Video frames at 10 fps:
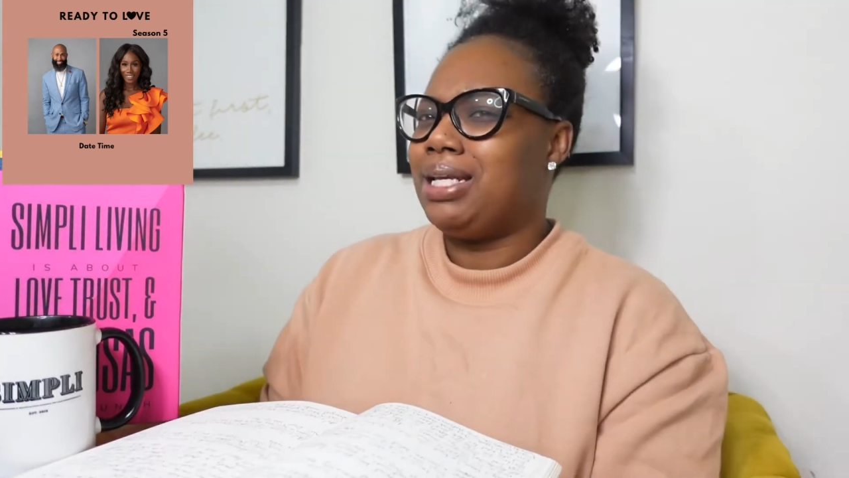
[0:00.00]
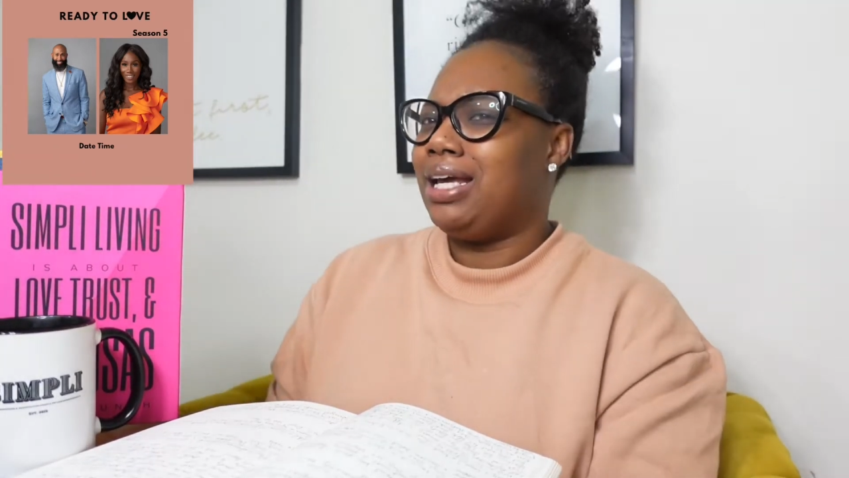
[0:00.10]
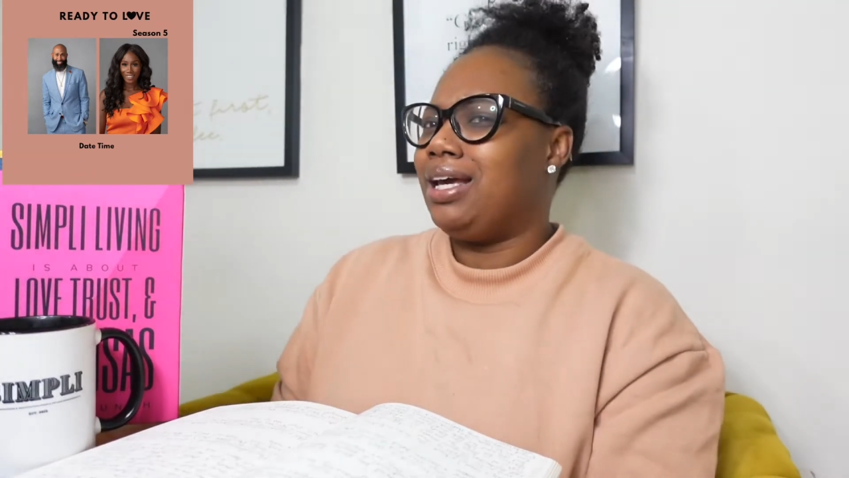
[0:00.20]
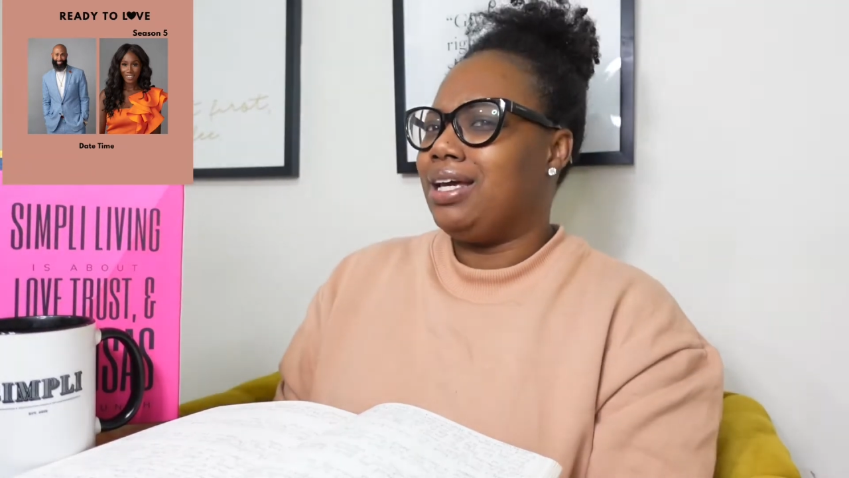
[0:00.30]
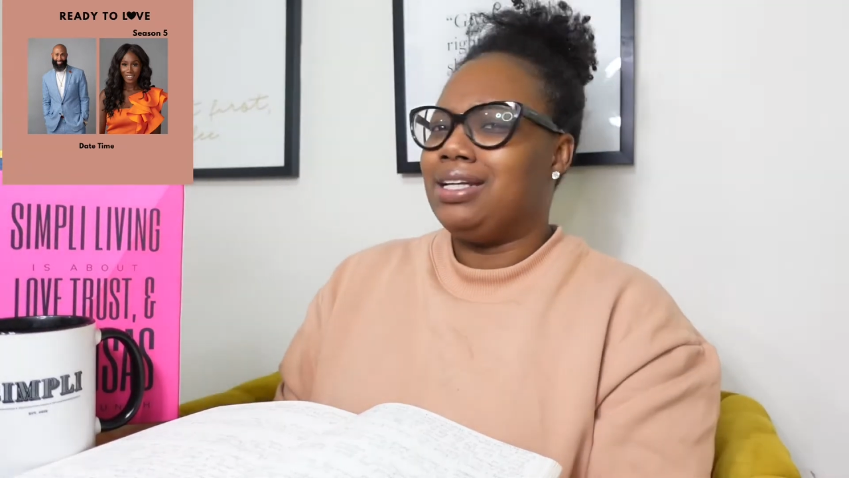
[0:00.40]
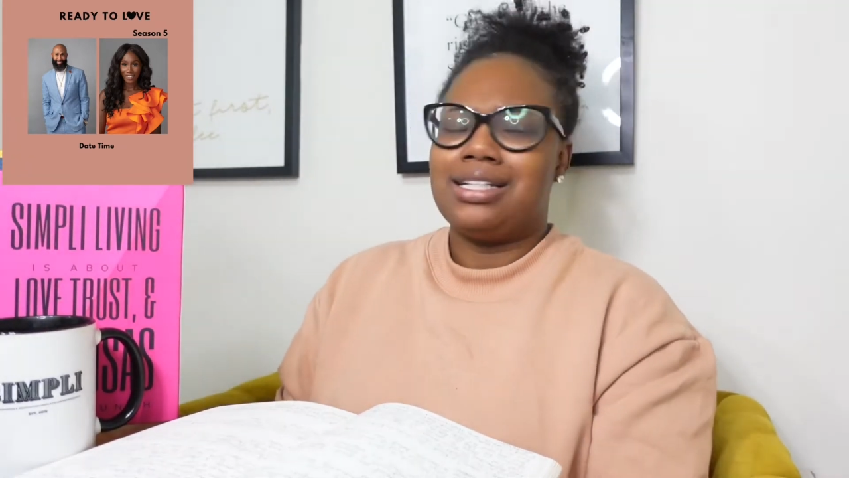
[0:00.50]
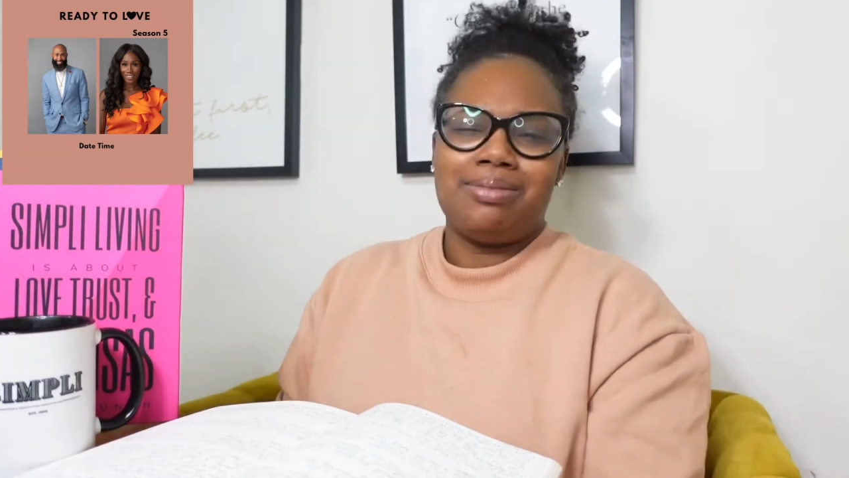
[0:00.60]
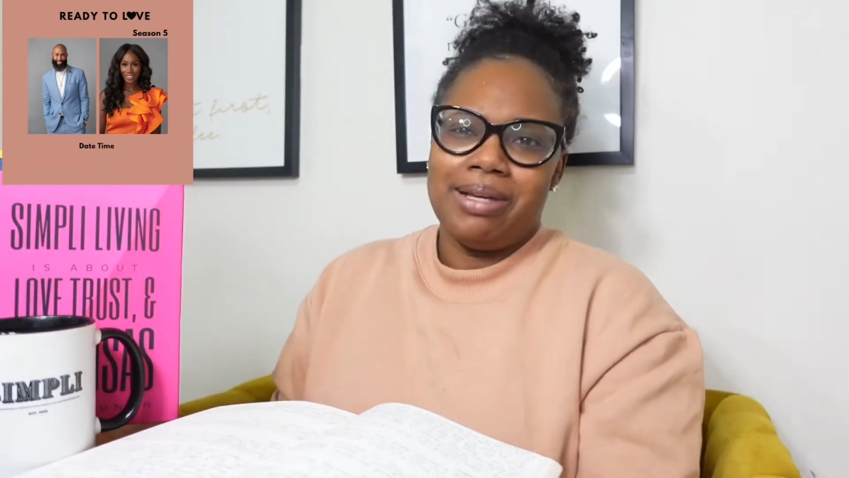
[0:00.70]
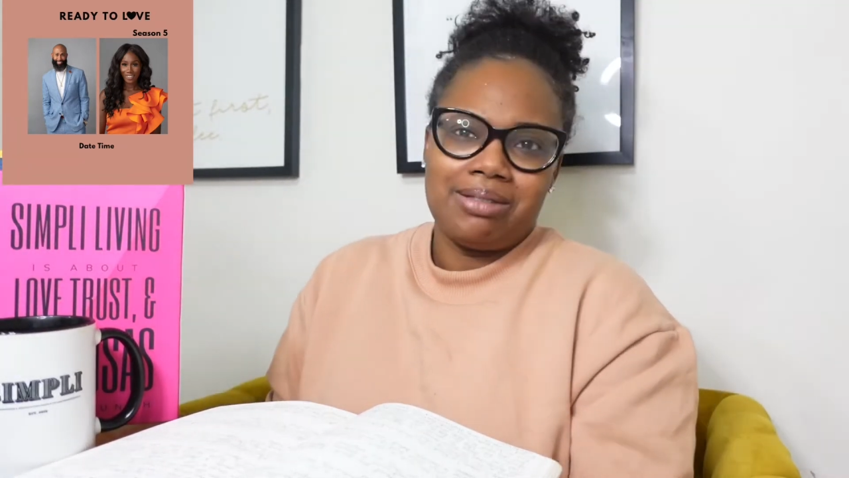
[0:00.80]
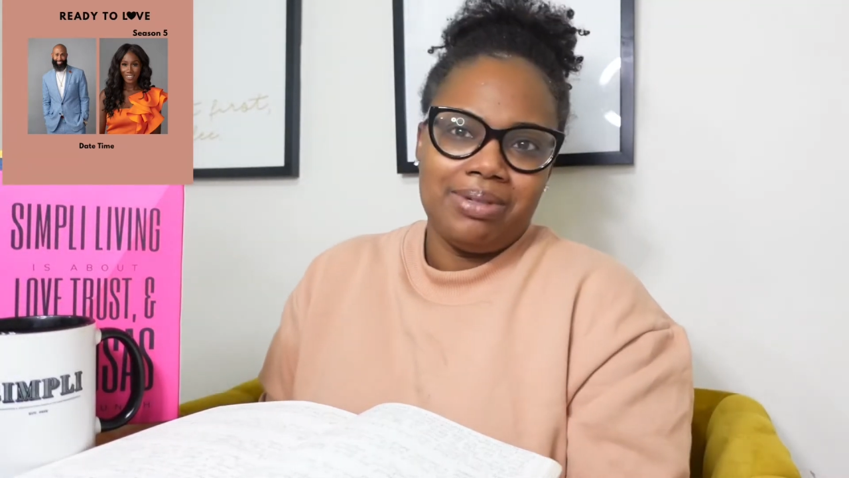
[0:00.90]
that and
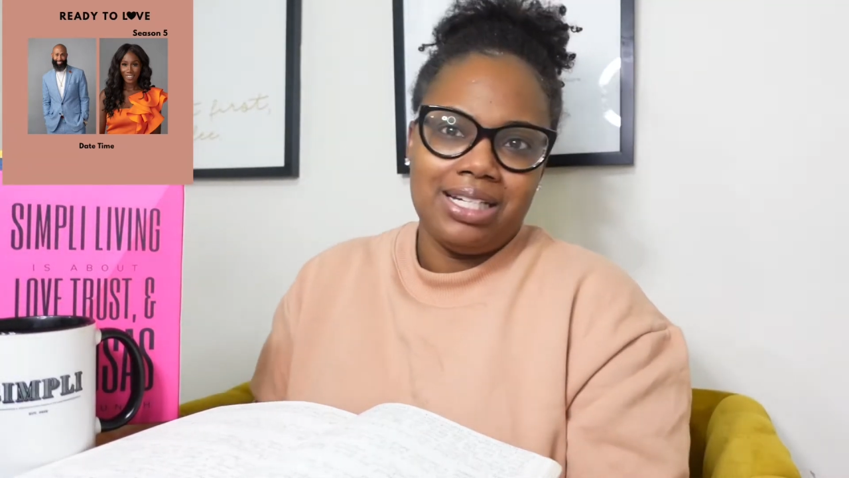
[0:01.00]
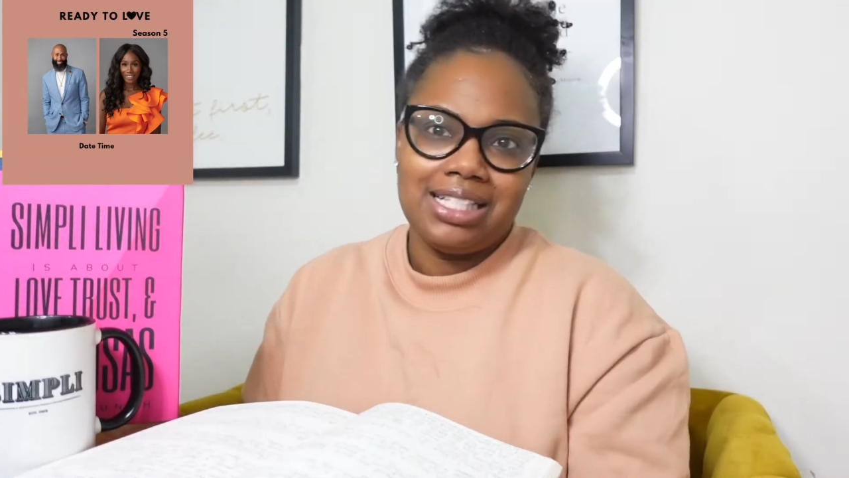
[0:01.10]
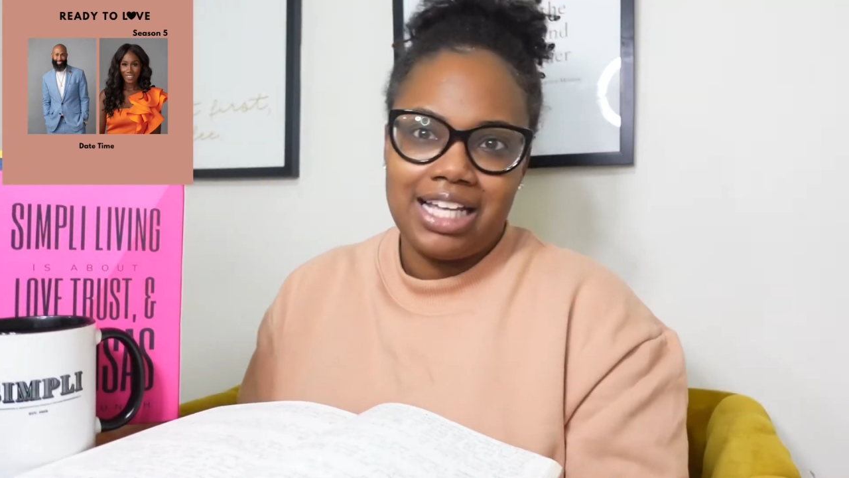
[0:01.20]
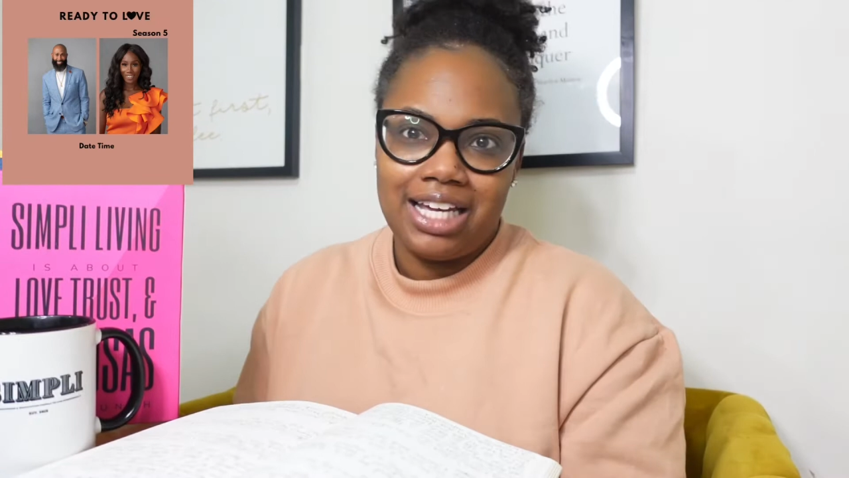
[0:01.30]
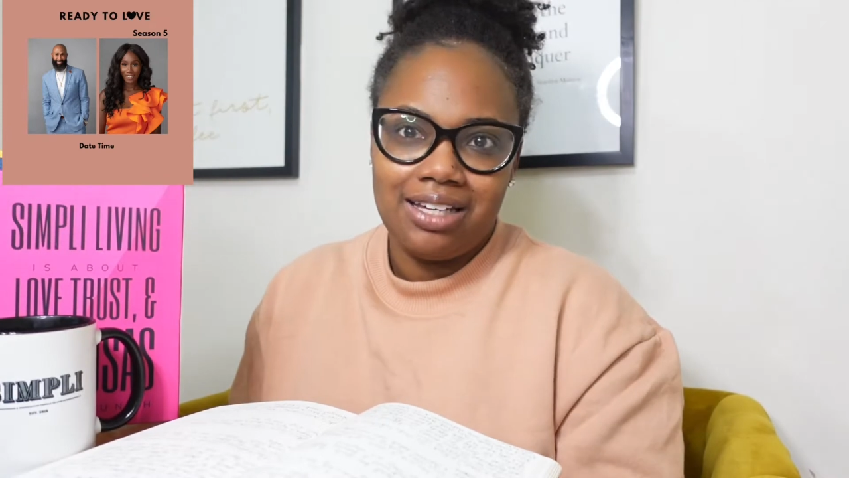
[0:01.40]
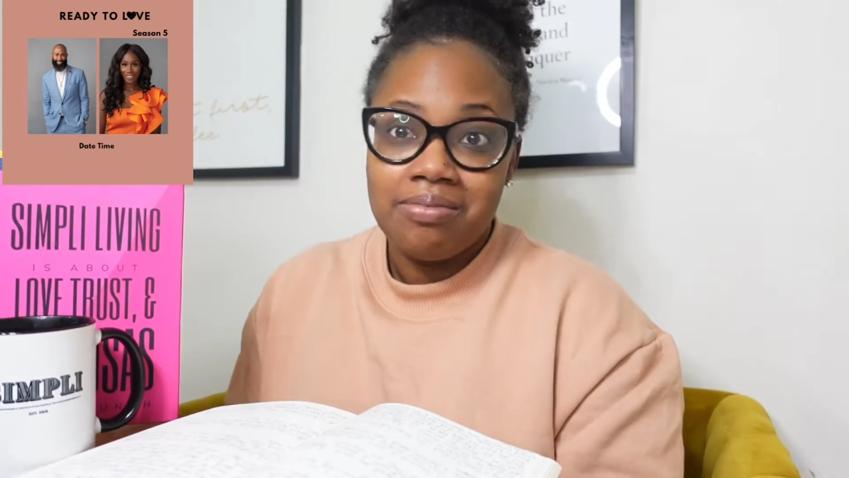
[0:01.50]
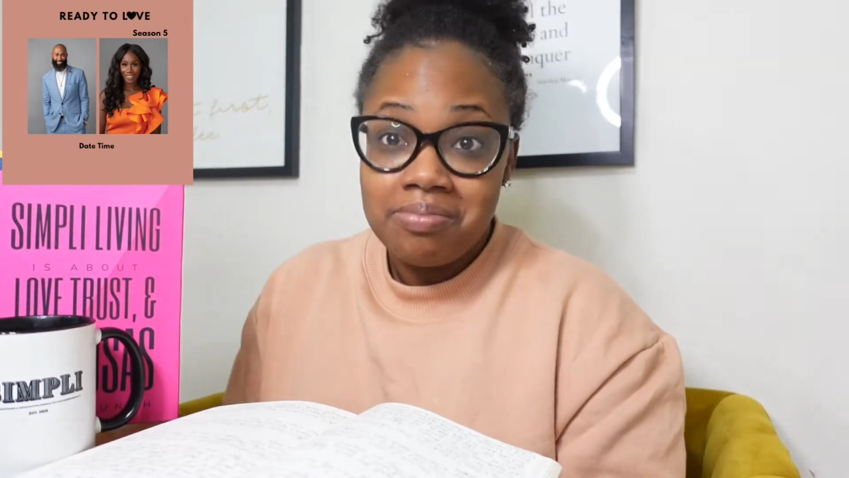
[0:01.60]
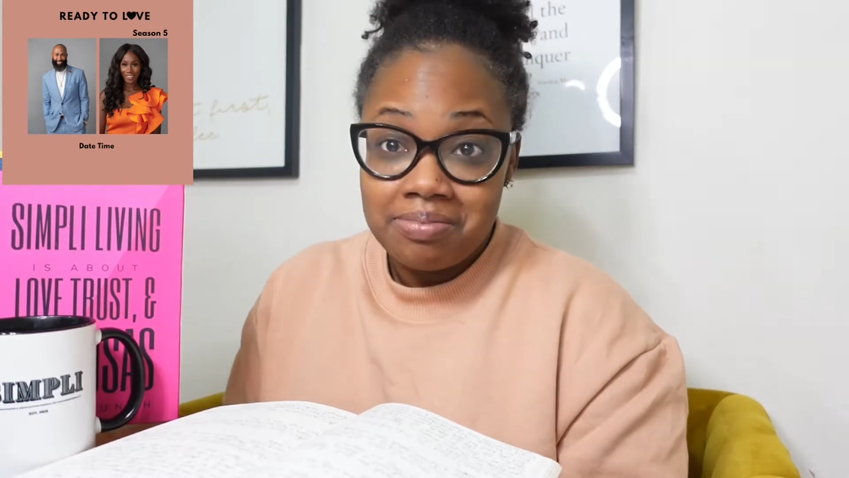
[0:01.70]
expect me to say,